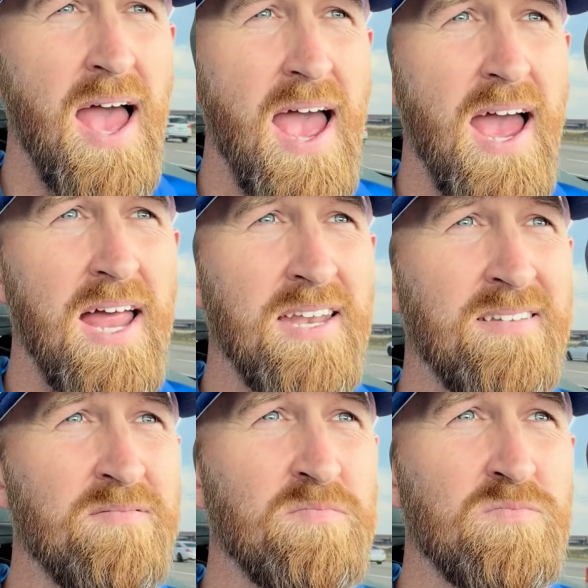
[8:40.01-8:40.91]

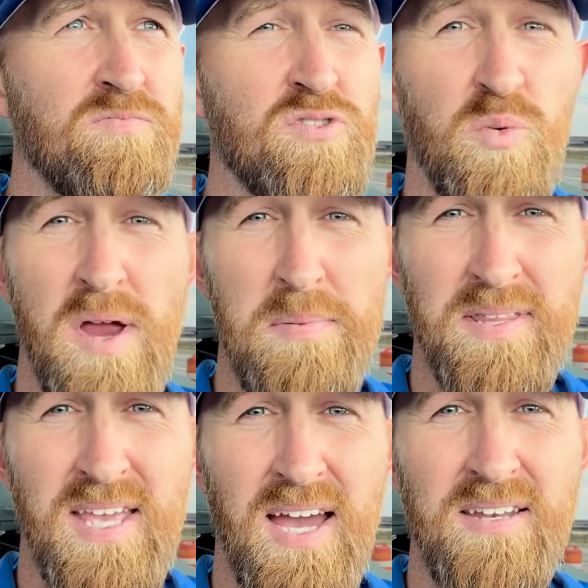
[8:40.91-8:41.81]
And so we're able
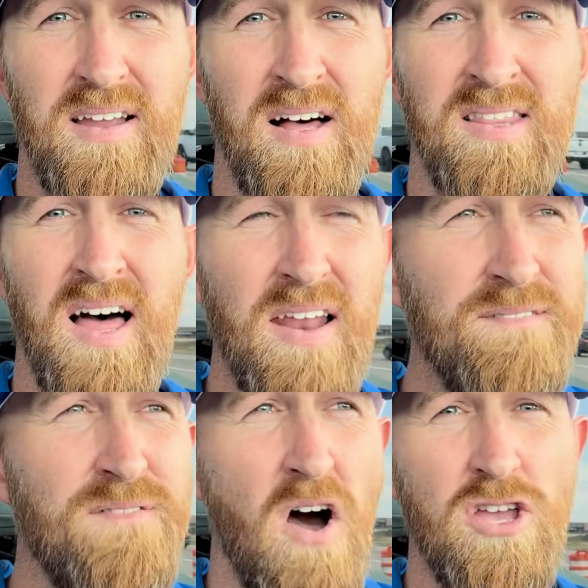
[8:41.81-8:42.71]
to get a lot
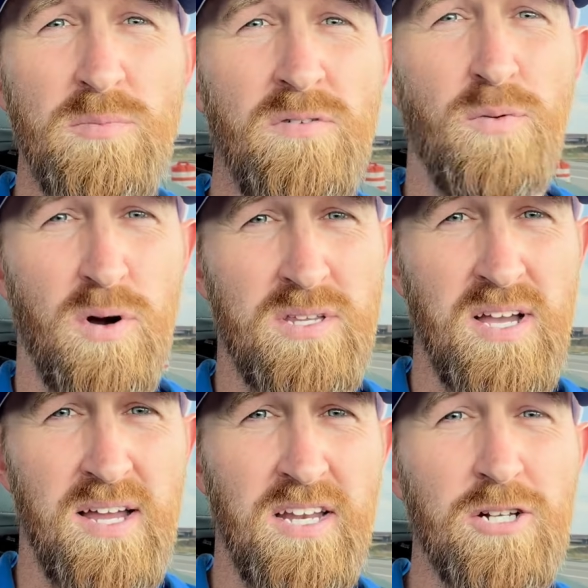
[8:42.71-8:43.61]
of volume of work
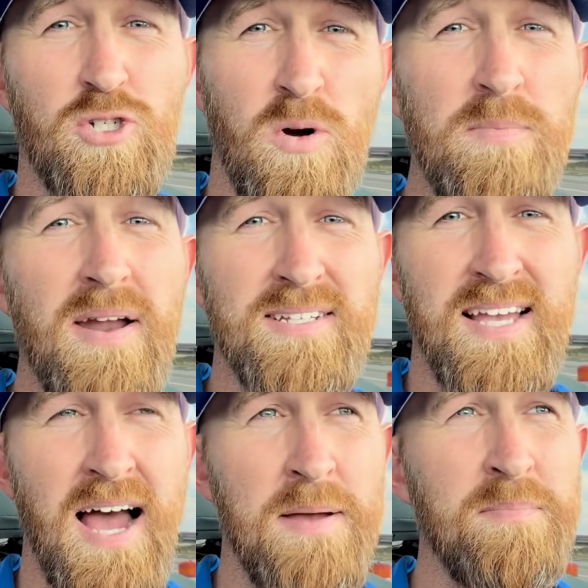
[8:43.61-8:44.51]
done in a short amount of
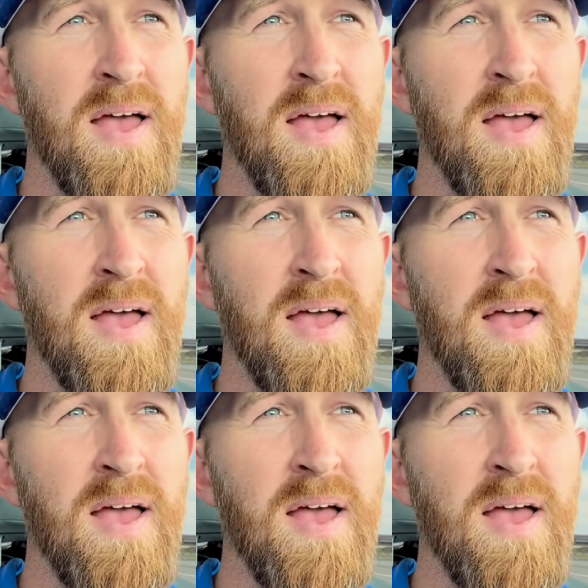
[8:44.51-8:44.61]
time.